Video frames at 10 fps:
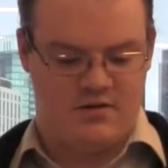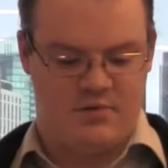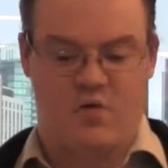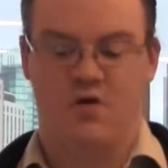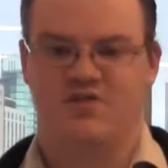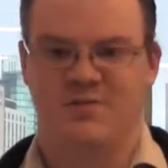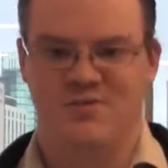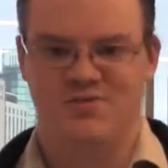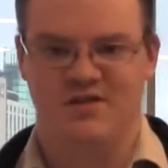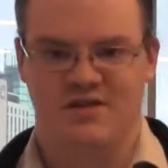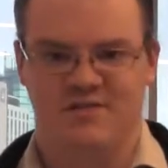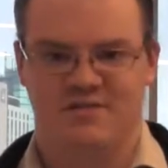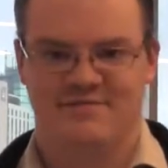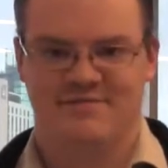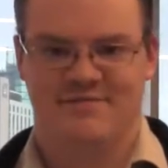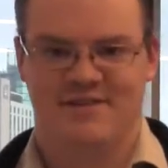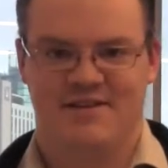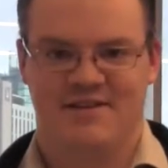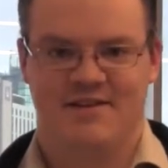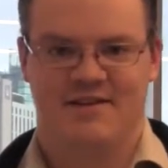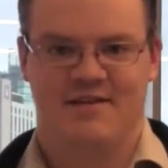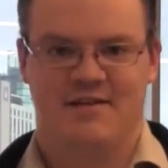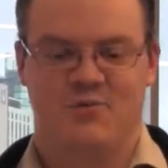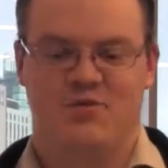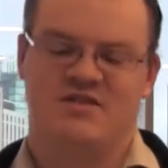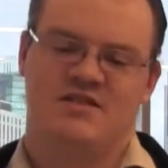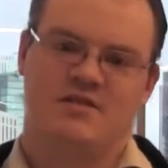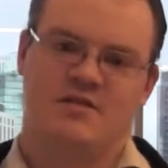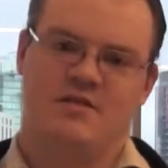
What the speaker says: Walter Mooney was that